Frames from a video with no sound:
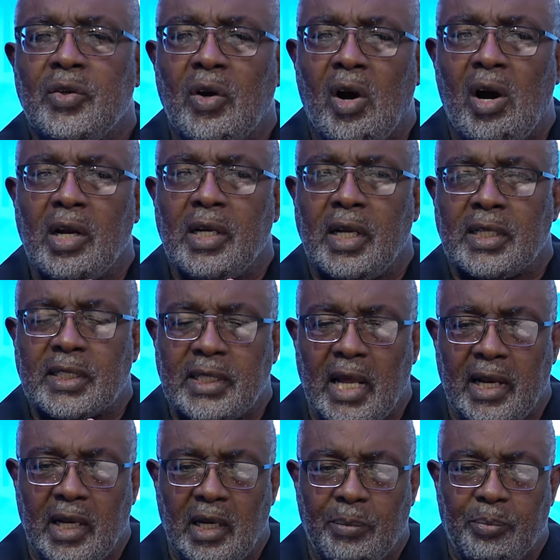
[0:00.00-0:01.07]
to understand
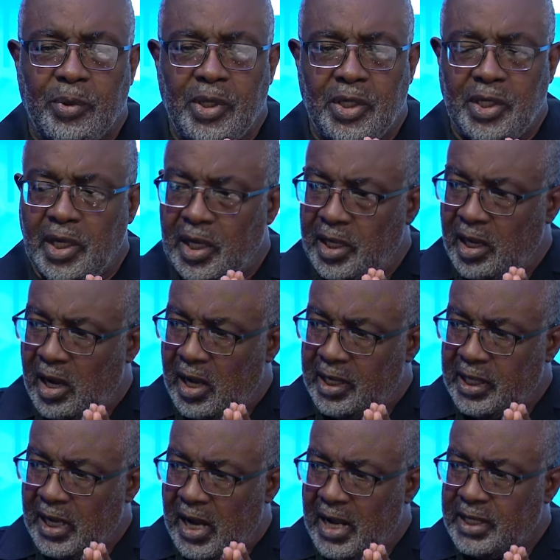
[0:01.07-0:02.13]
and appreciate
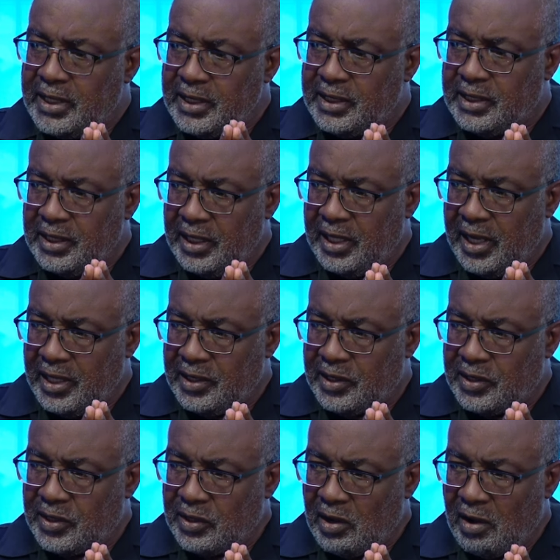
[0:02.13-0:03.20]
the
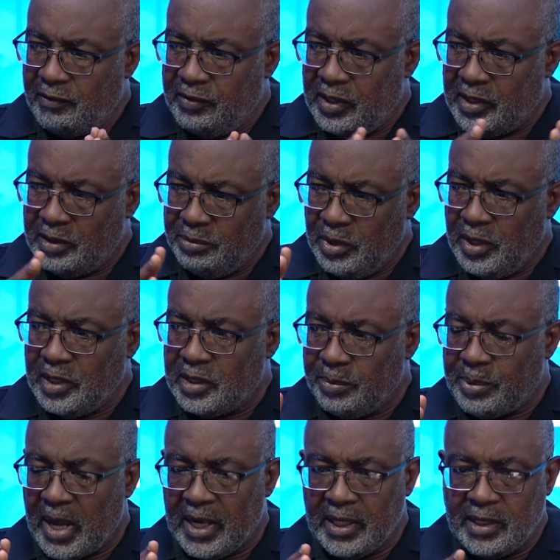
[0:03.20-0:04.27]
antecedents of this
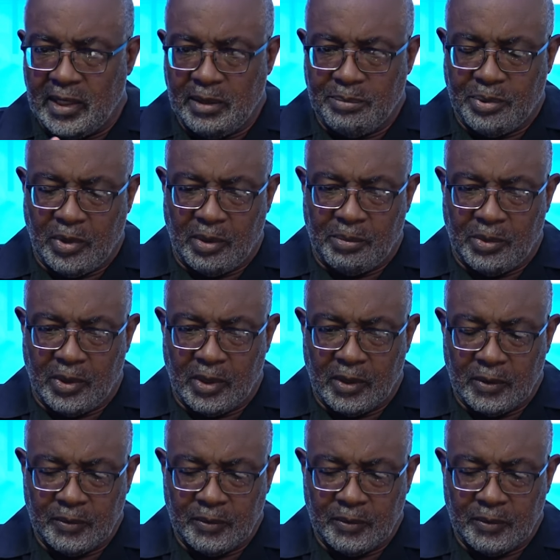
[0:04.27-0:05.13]
municipality in Portmore.